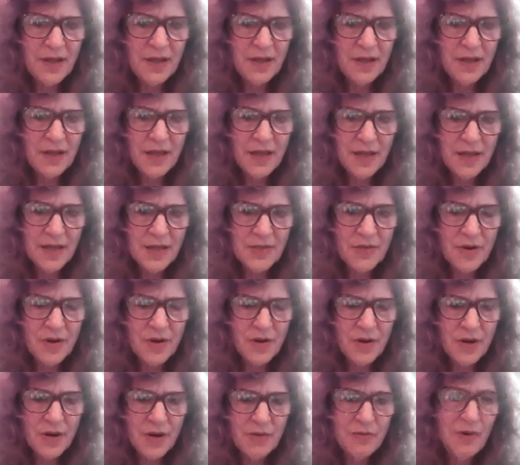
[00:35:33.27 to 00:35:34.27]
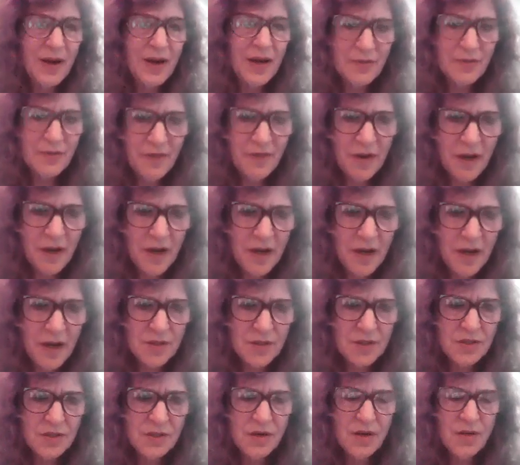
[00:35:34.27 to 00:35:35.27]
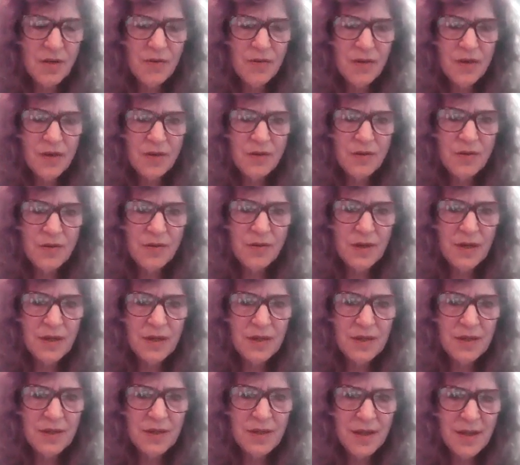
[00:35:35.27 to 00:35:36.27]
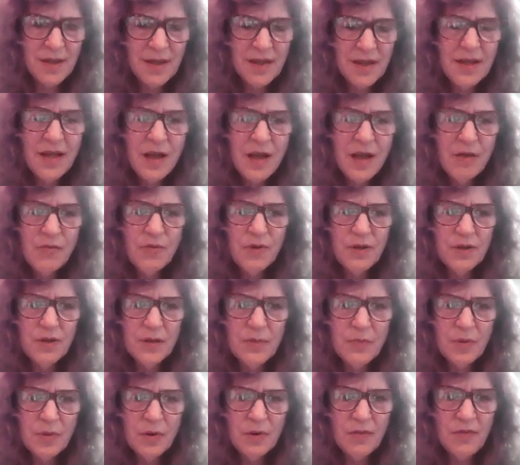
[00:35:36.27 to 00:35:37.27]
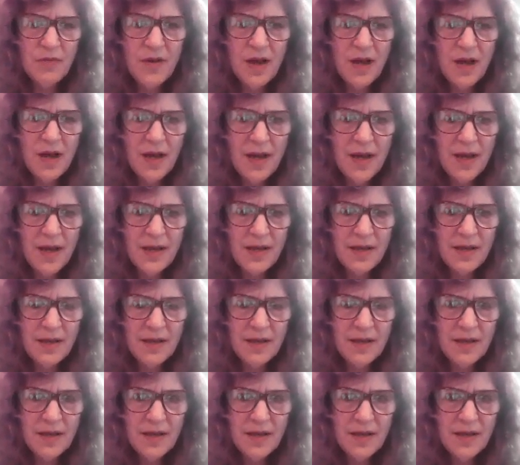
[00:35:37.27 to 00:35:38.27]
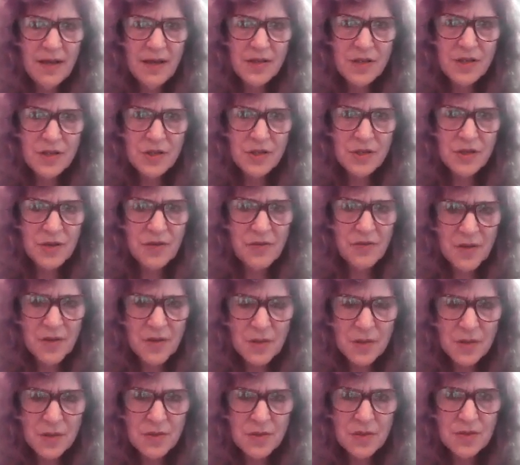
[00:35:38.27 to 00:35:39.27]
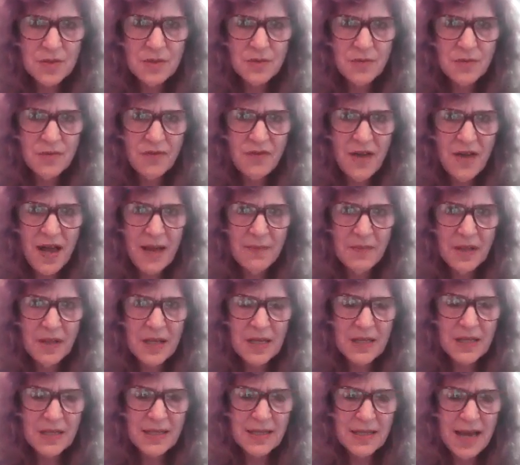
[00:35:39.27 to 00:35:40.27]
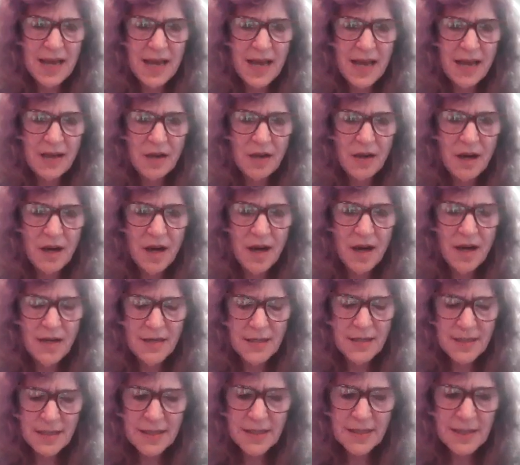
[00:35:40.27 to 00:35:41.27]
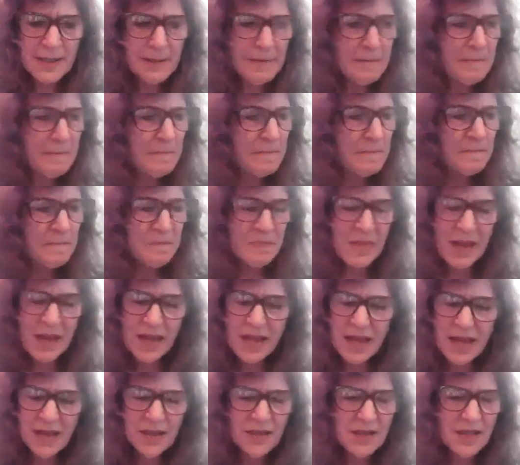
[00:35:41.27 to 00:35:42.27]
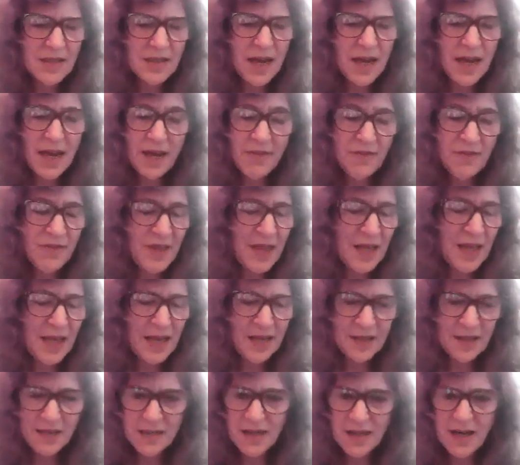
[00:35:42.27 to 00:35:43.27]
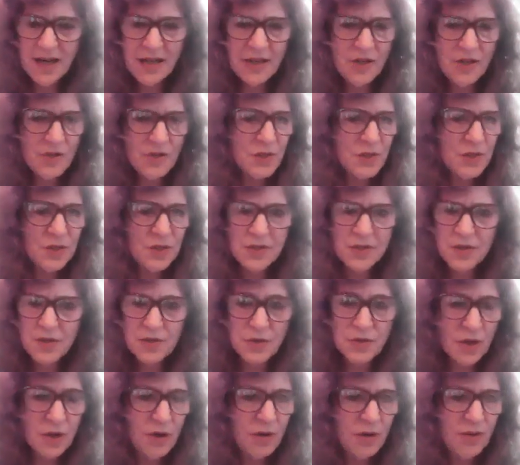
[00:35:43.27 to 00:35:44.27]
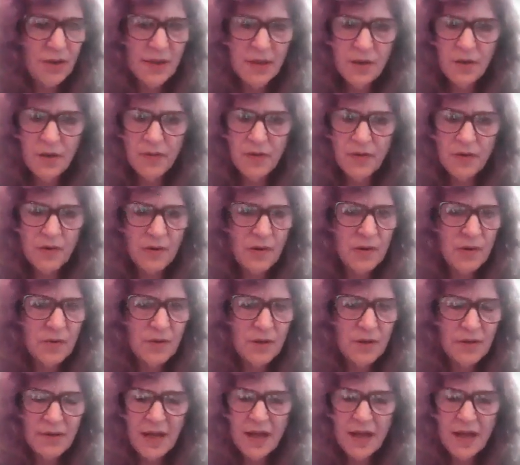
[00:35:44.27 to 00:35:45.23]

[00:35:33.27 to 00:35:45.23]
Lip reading: And I think it's very gratifying to know that you can really provide a service to families that honestly, if they get a diagnosis, they're totally on their own.